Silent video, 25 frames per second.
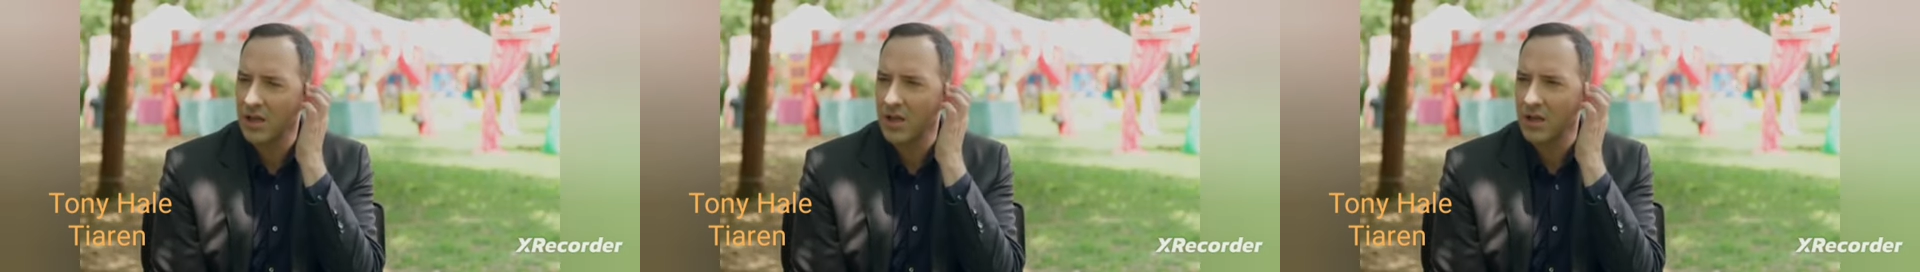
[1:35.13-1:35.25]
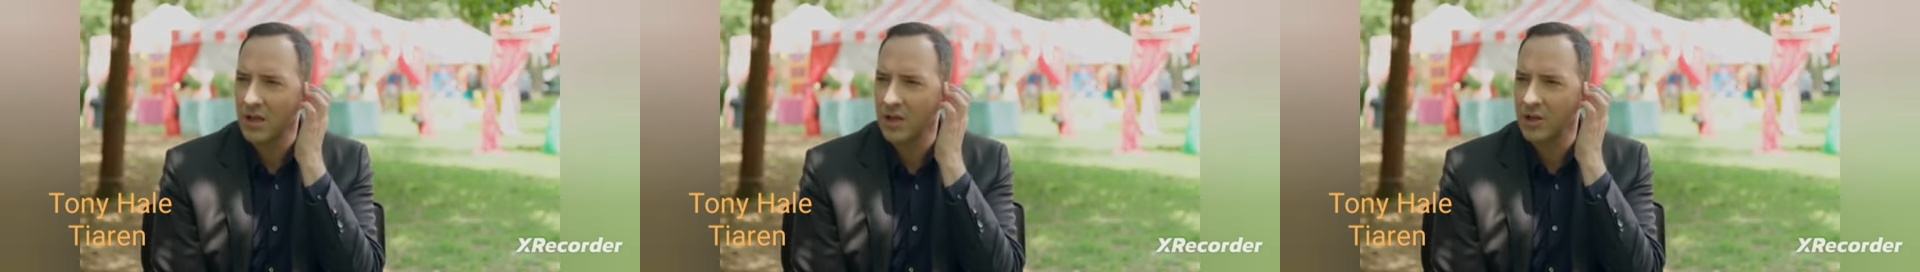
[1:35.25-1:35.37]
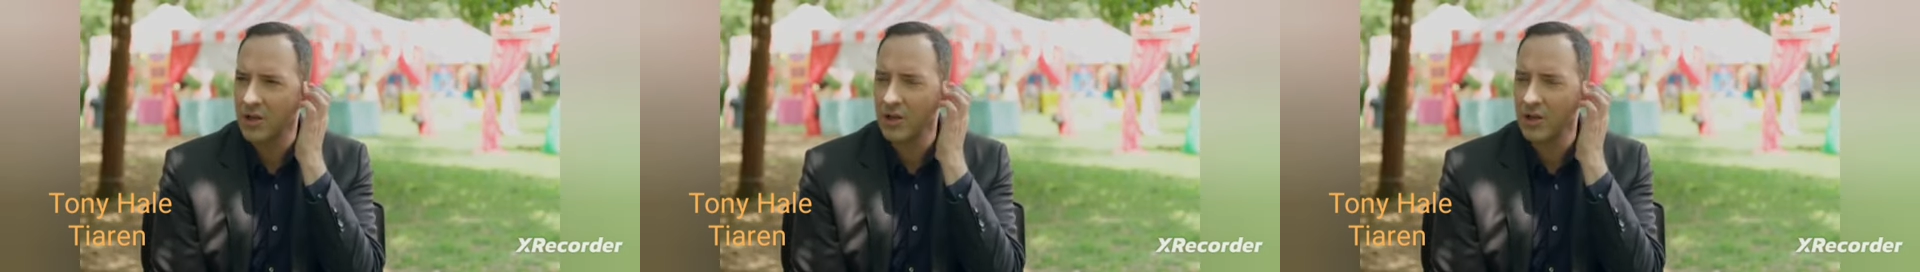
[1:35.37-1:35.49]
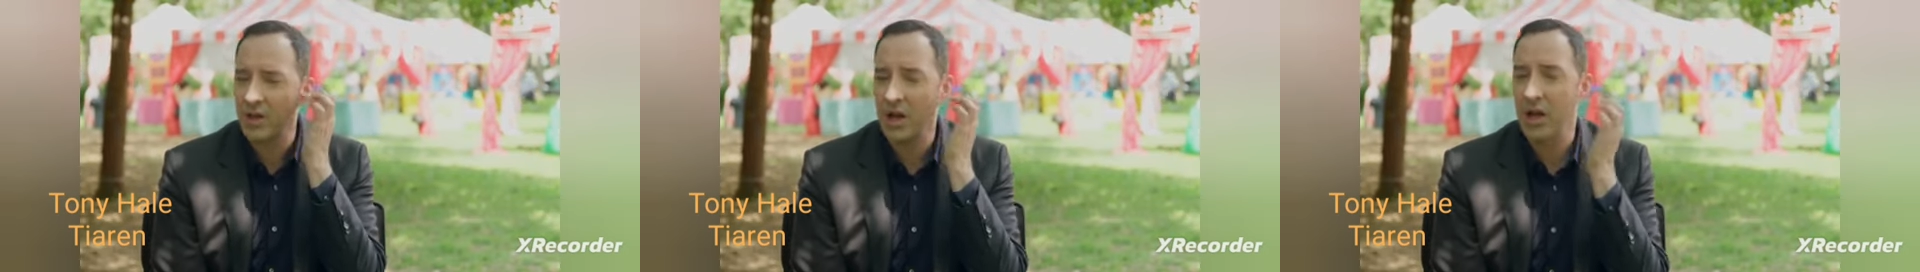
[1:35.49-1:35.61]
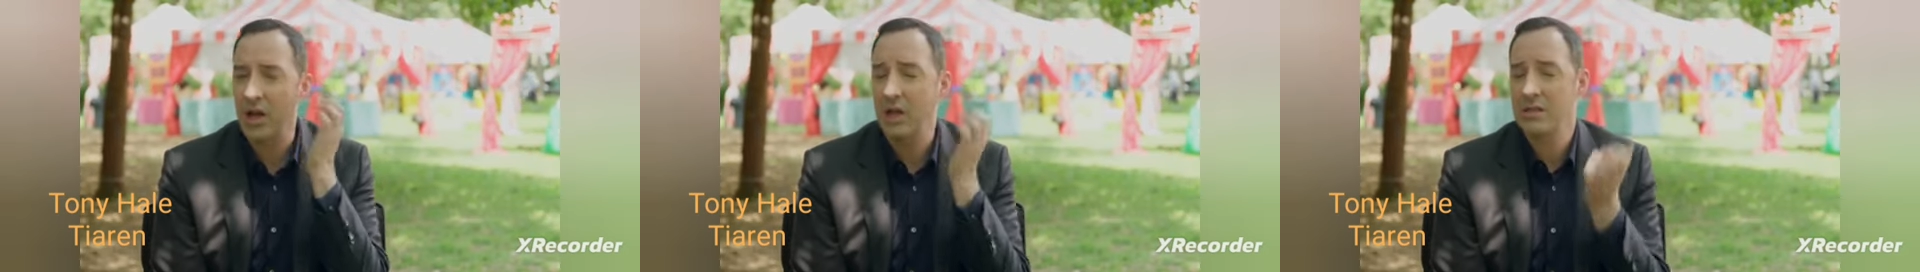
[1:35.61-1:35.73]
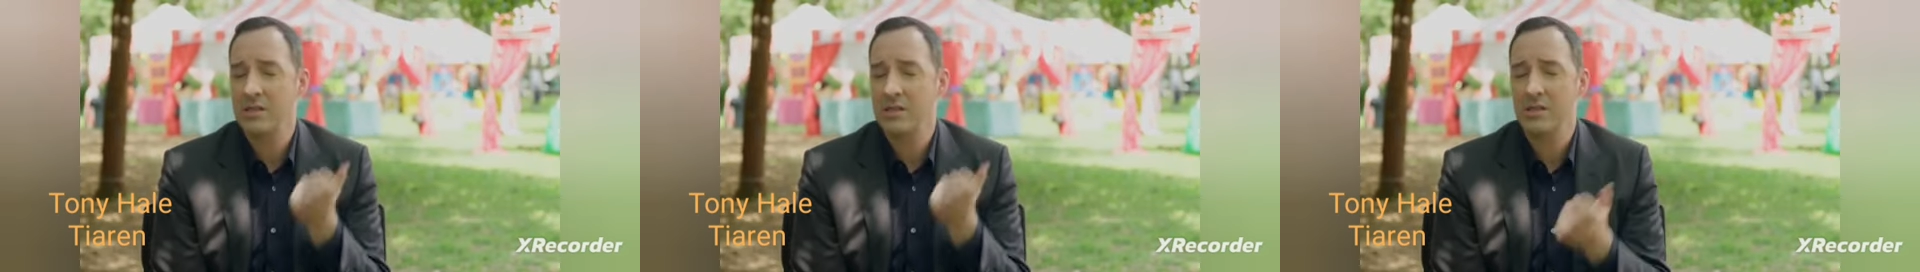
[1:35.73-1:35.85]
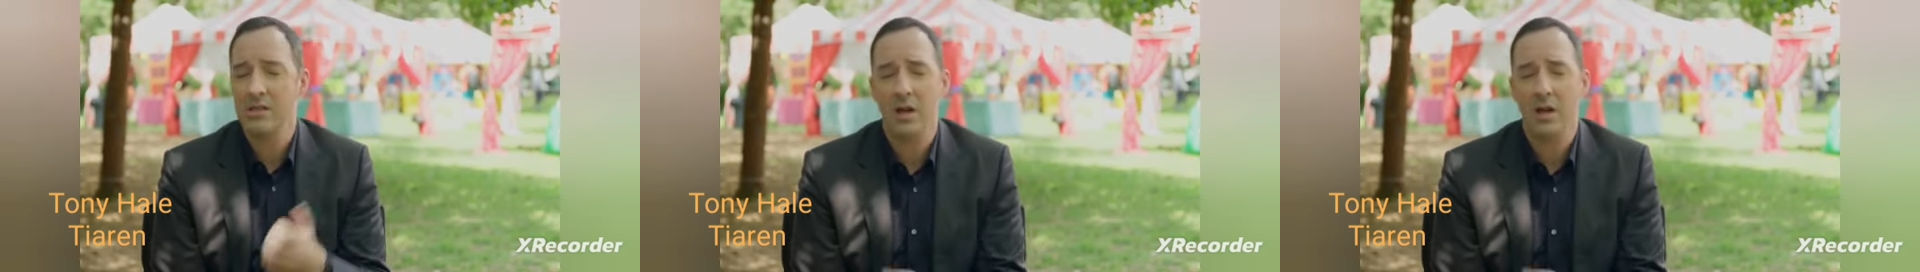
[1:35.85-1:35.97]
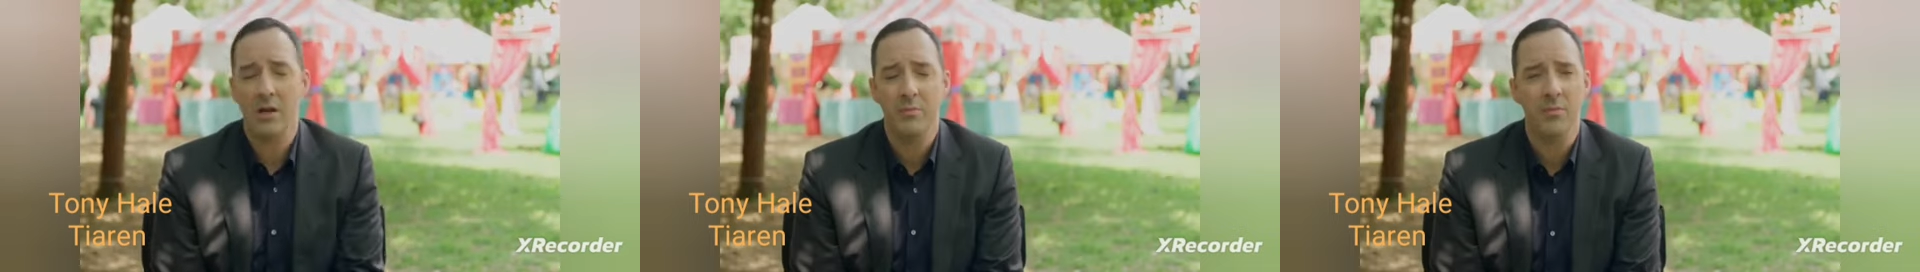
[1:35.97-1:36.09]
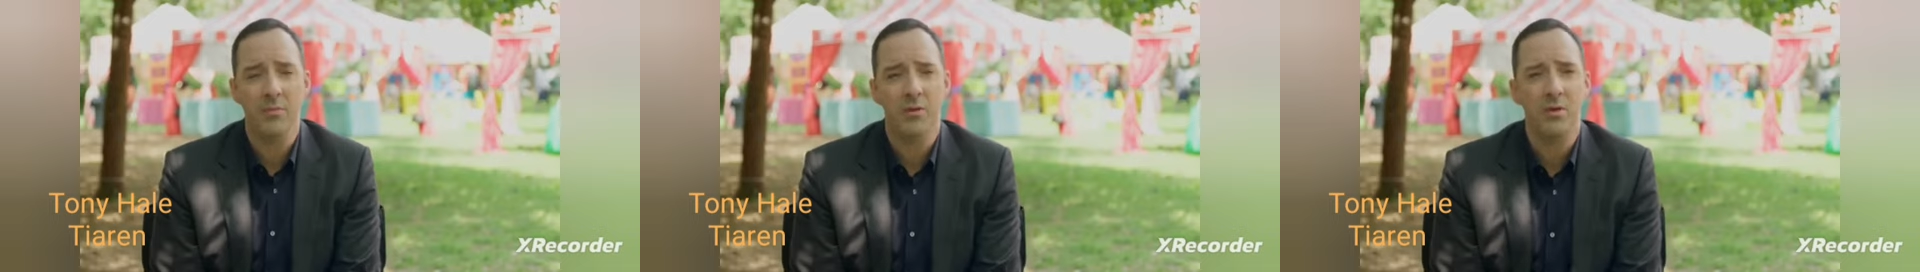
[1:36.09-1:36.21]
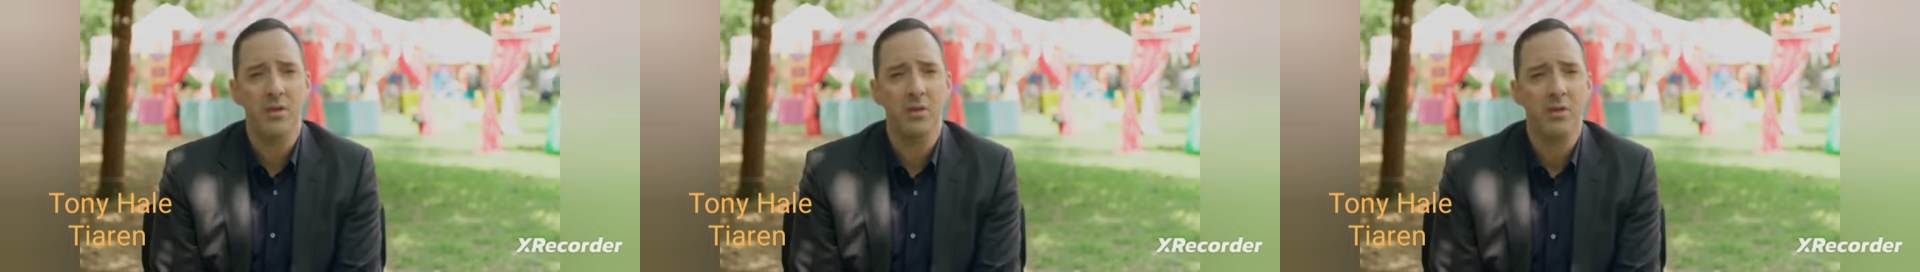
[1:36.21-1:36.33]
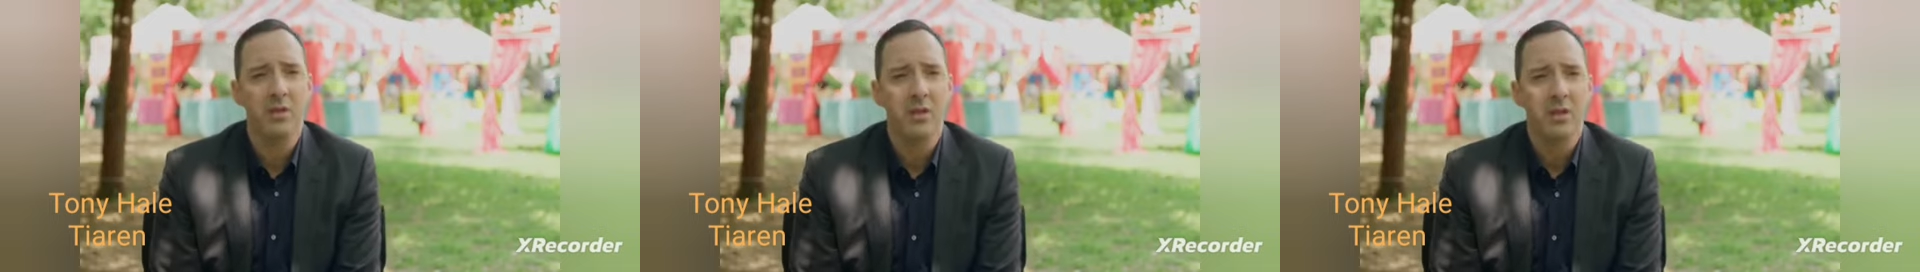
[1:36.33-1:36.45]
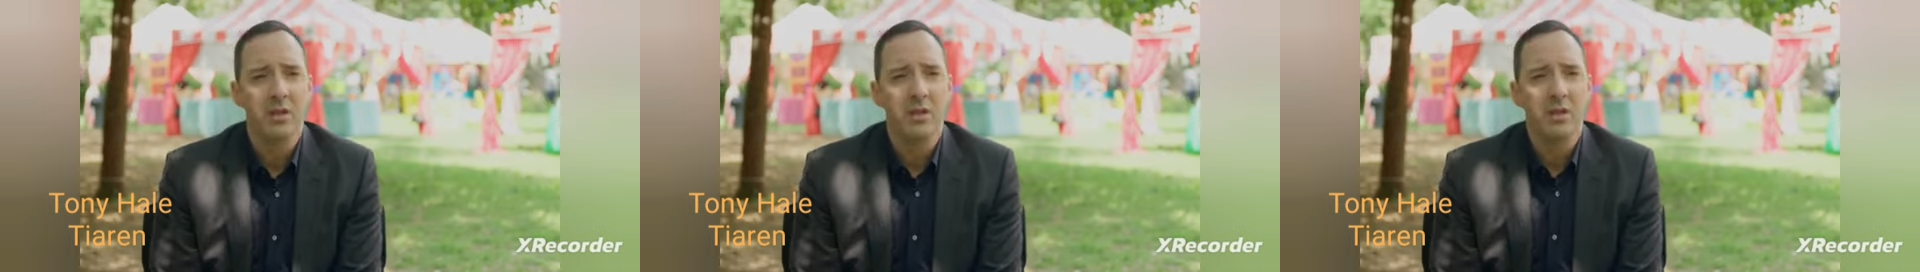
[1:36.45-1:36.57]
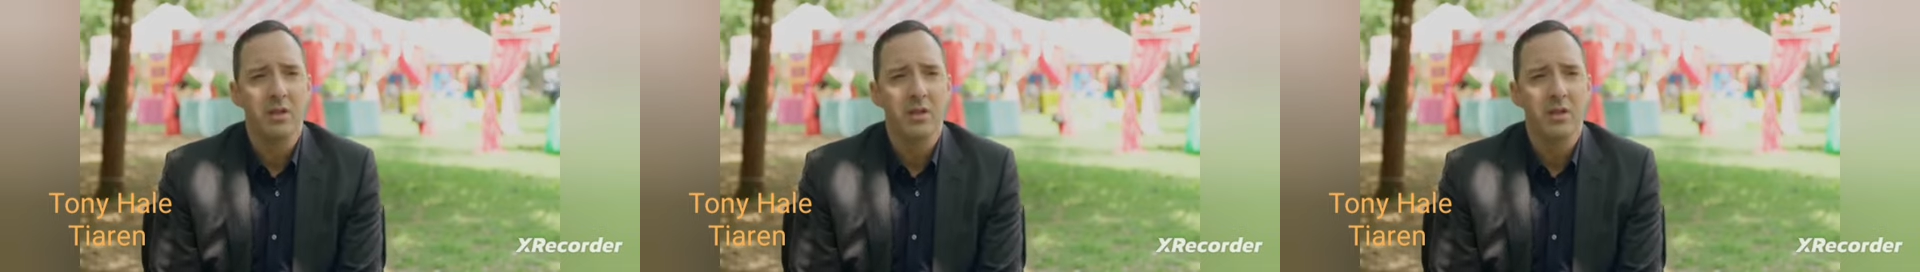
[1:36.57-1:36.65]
a good ensemble.